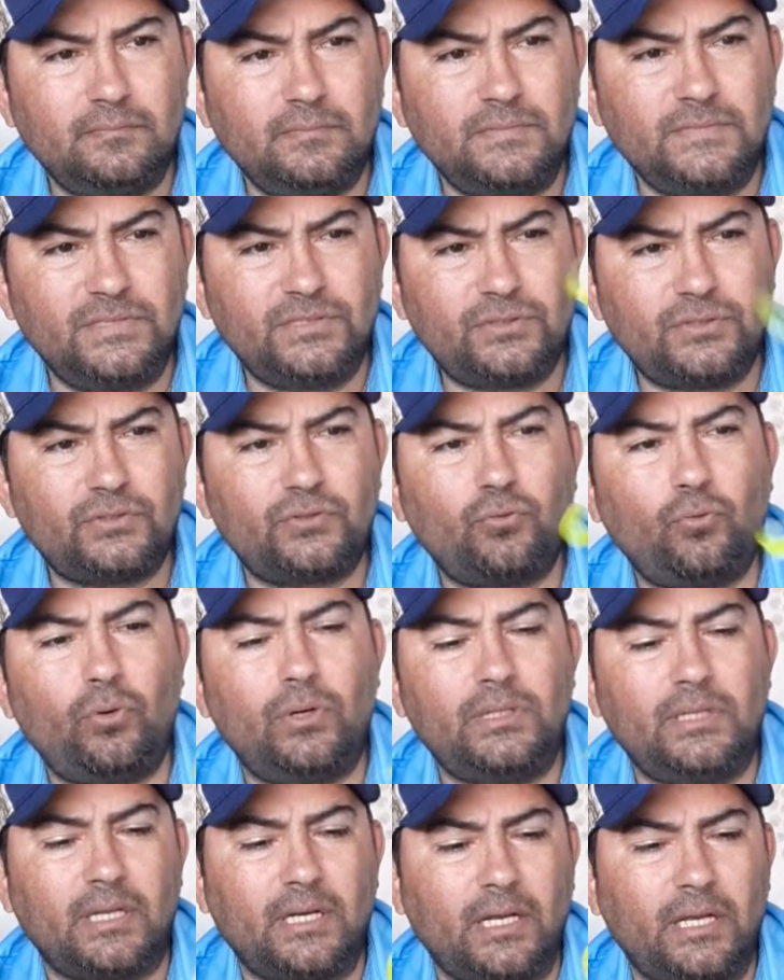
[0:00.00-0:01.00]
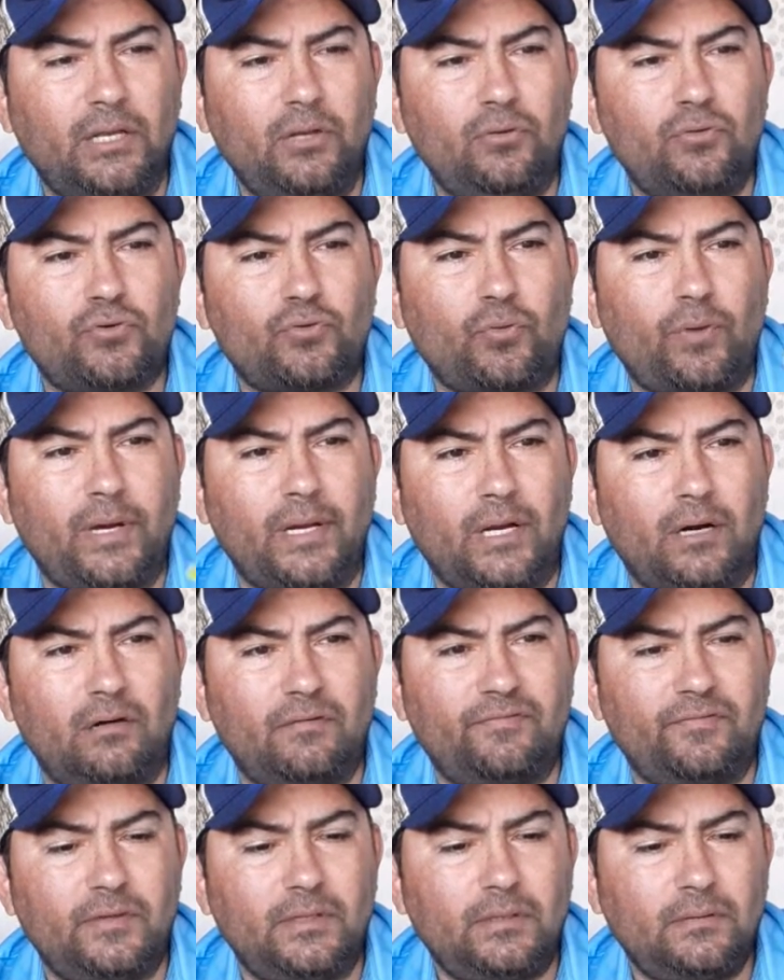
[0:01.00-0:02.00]
This is one that I use quite
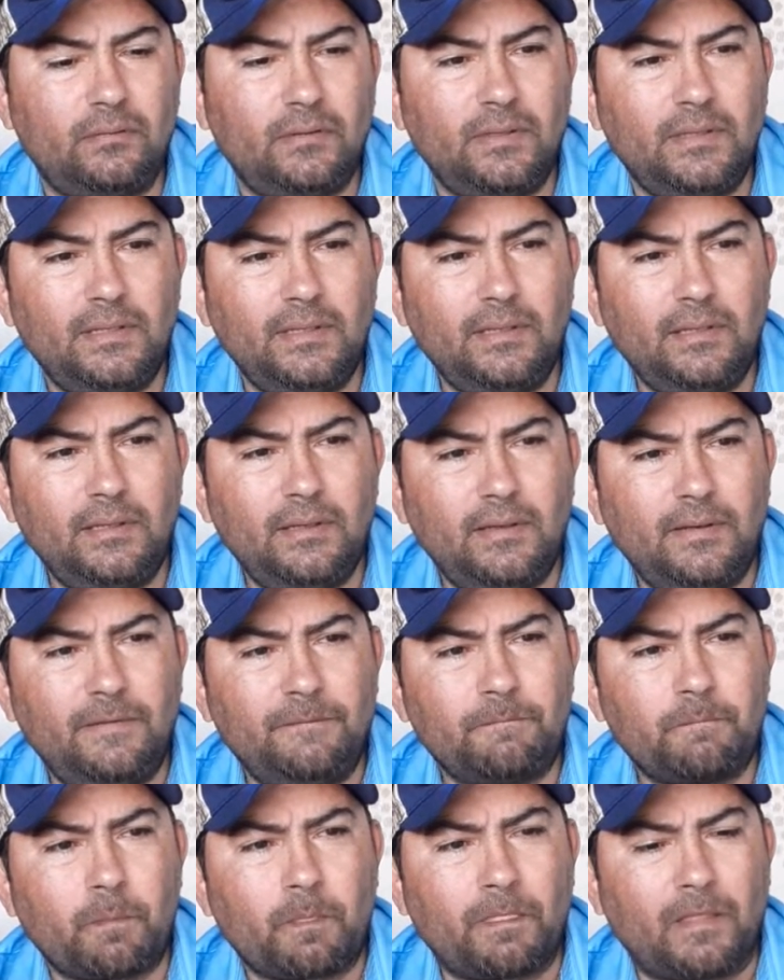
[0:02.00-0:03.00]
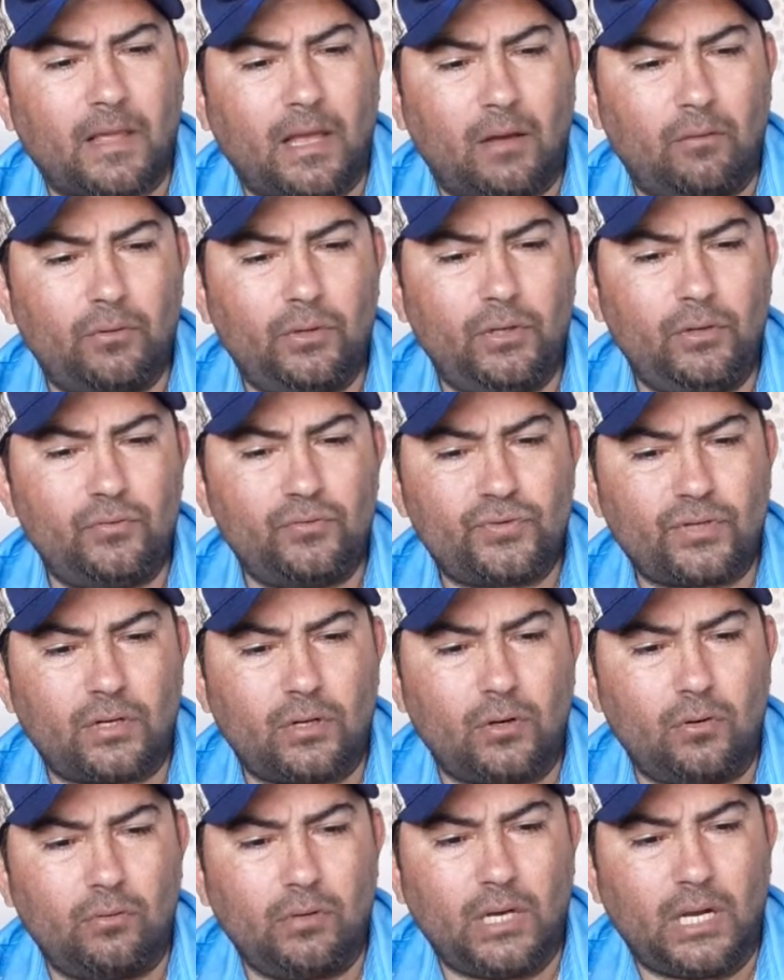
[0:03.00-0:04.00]
often. I would use it a
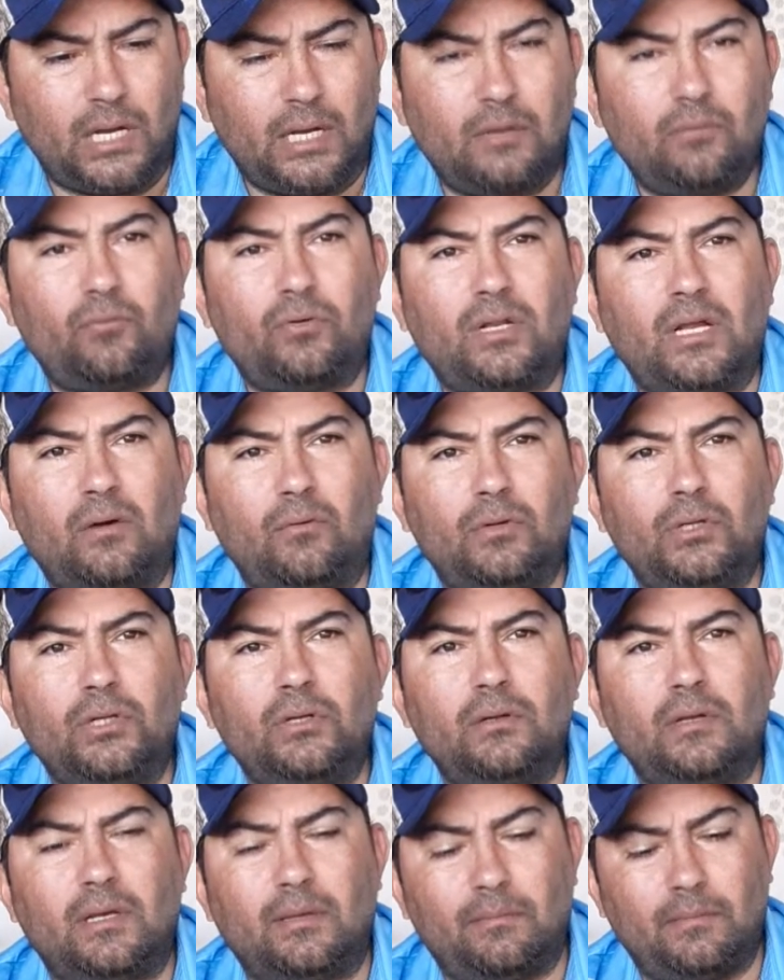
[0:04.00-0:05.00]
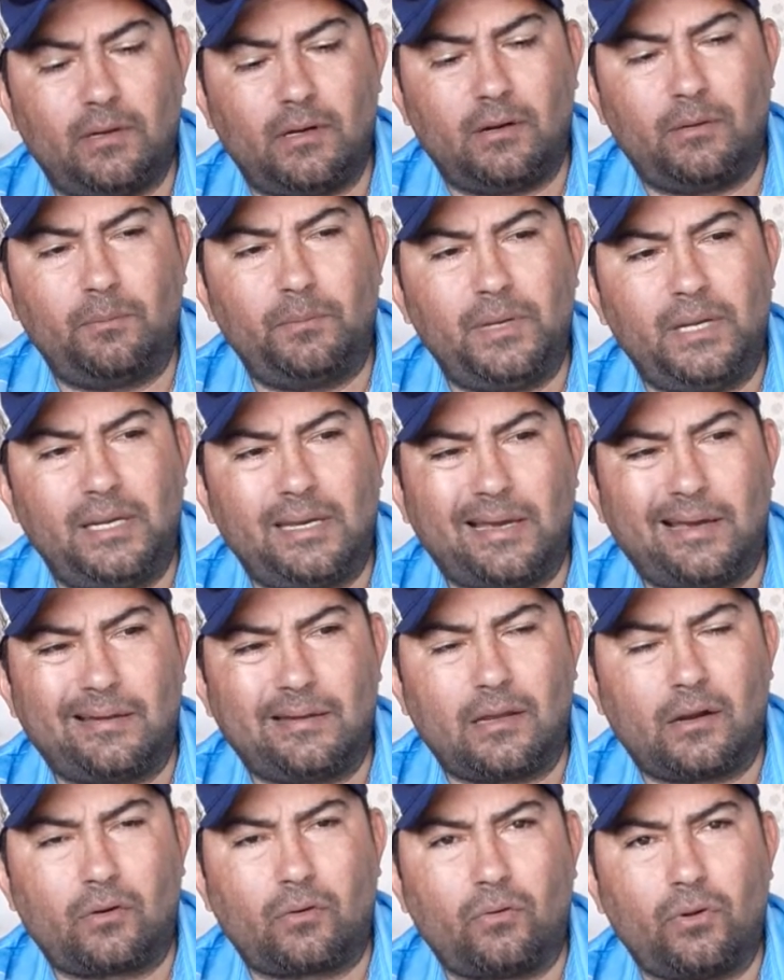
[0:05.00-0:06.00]
whole lot when I would be at
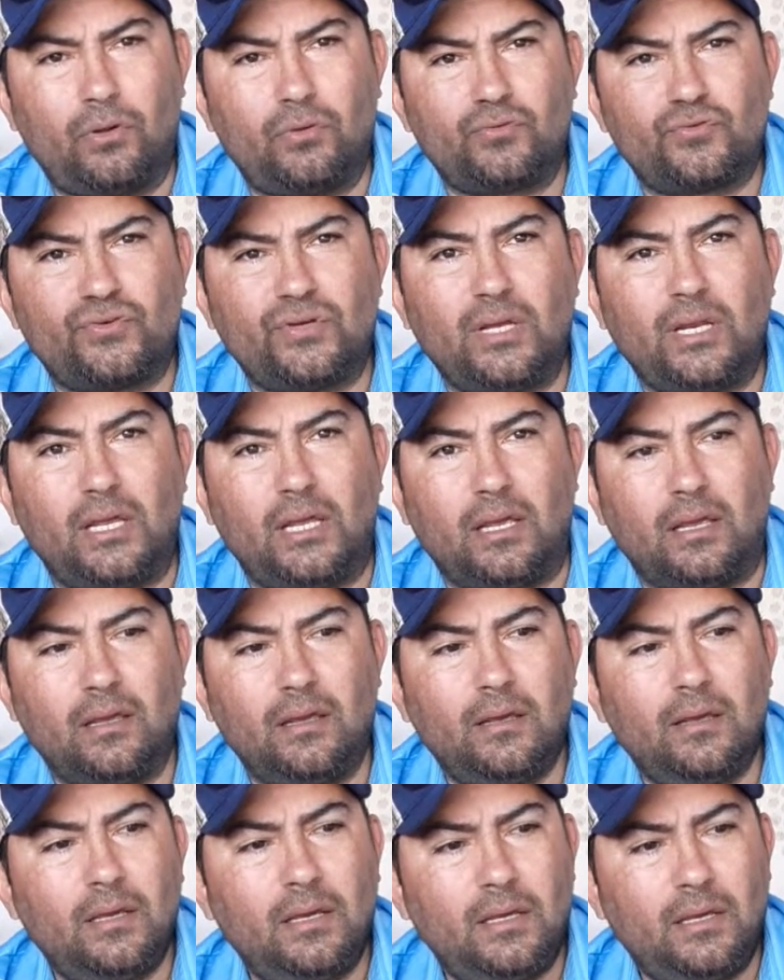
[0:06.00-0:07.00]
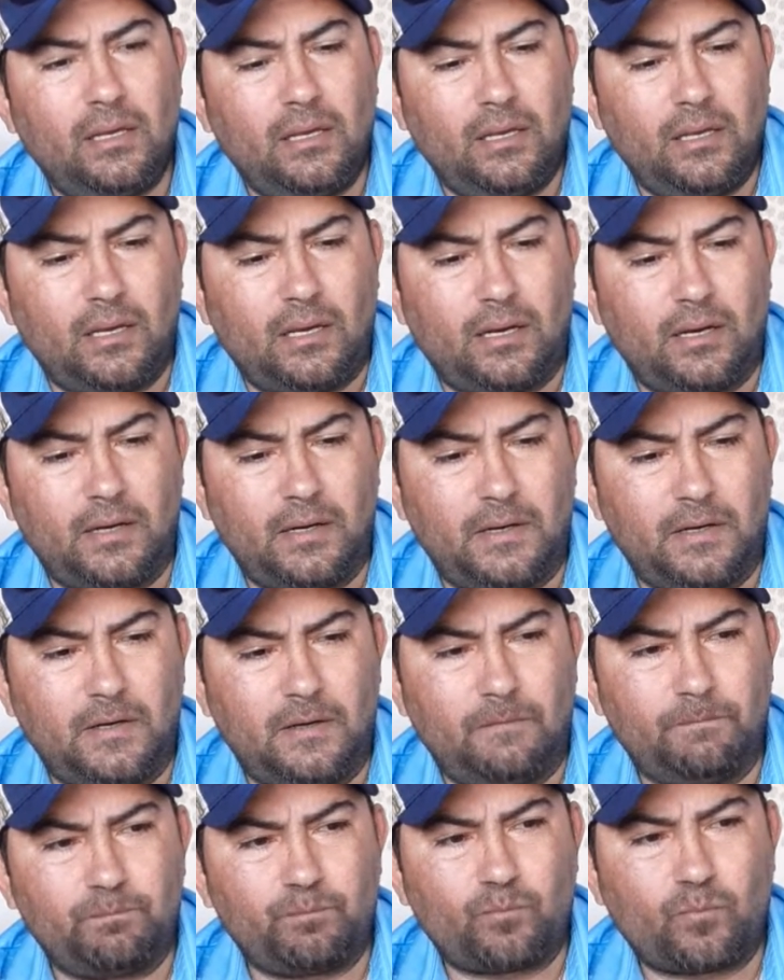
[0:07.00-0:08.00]
ARROYO City.
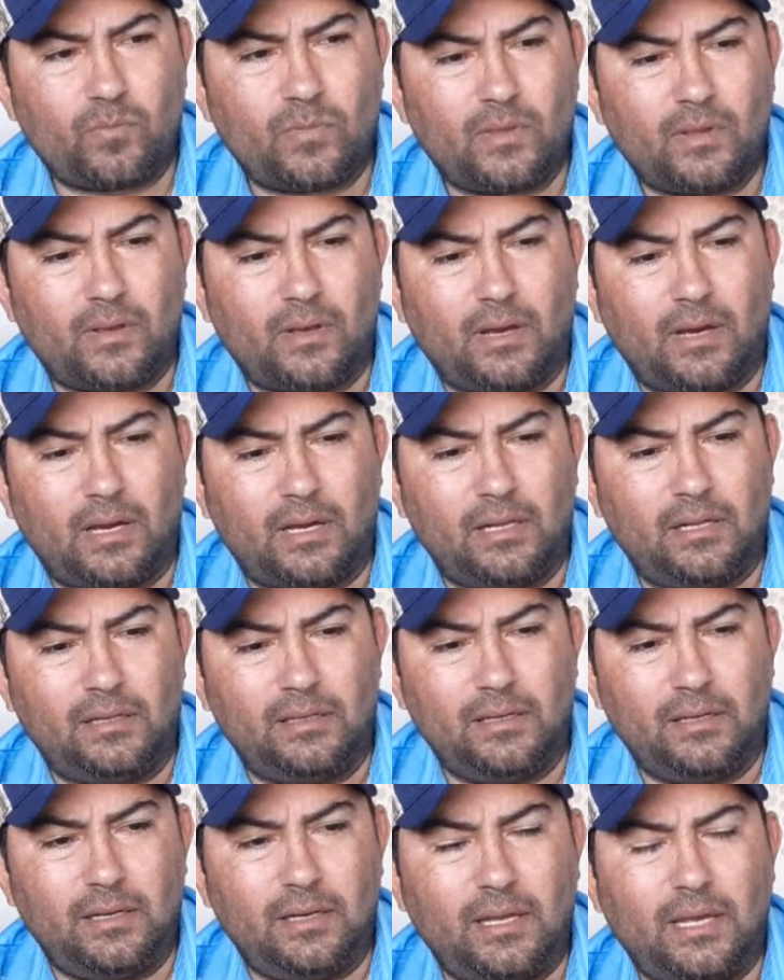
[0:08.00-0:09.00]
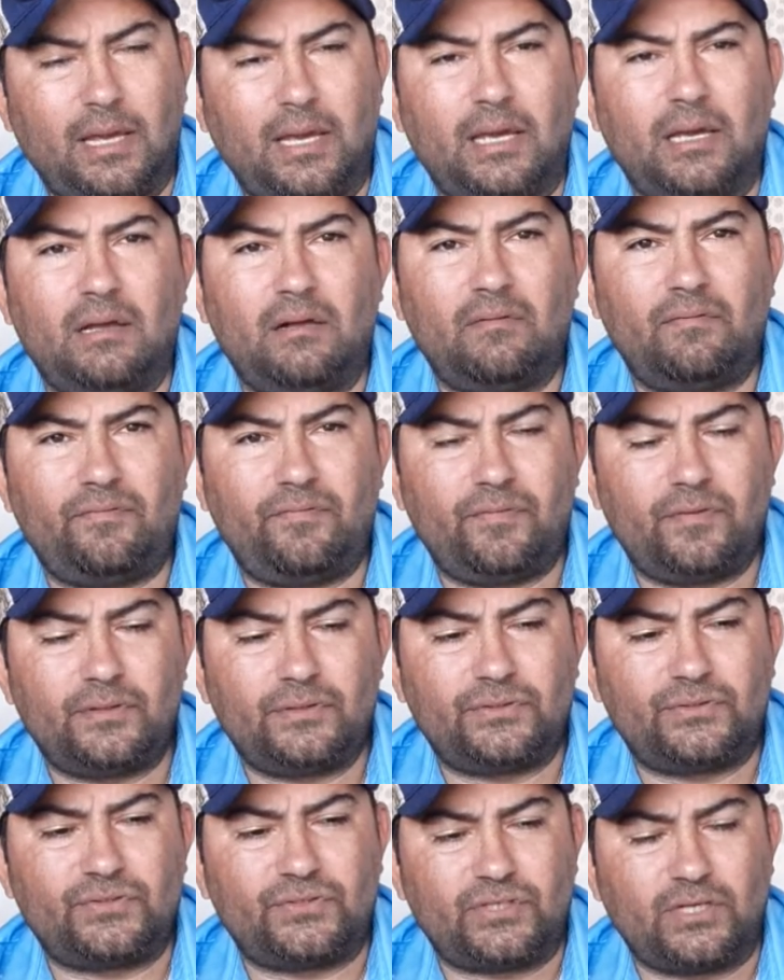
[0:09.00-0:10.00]
I did have
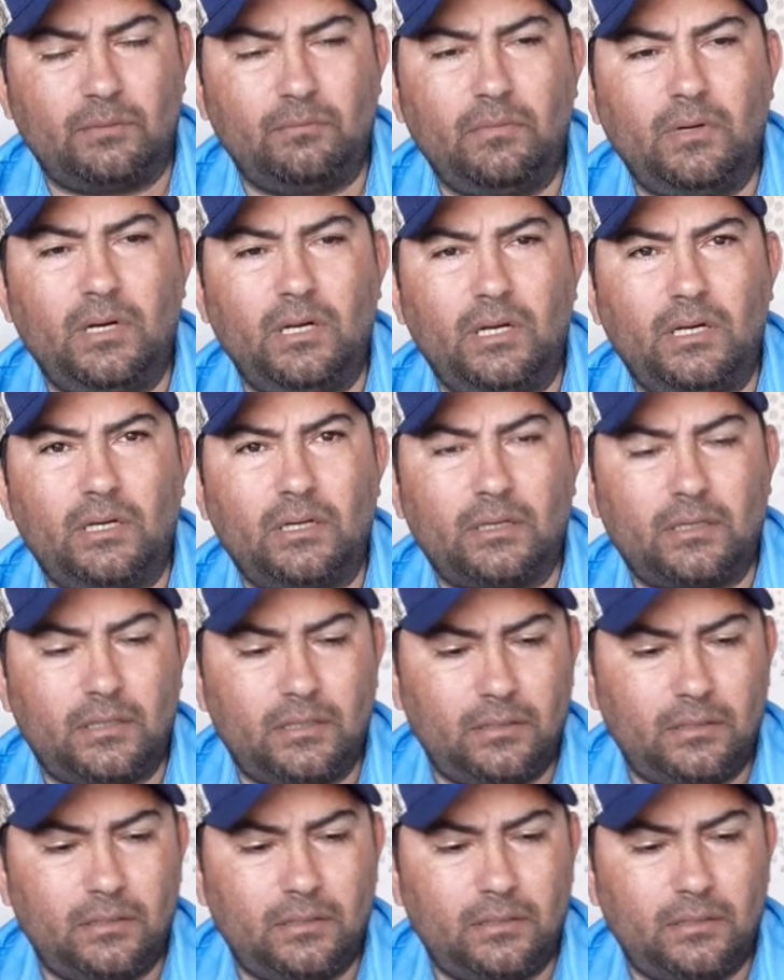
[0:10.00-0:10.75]
some luck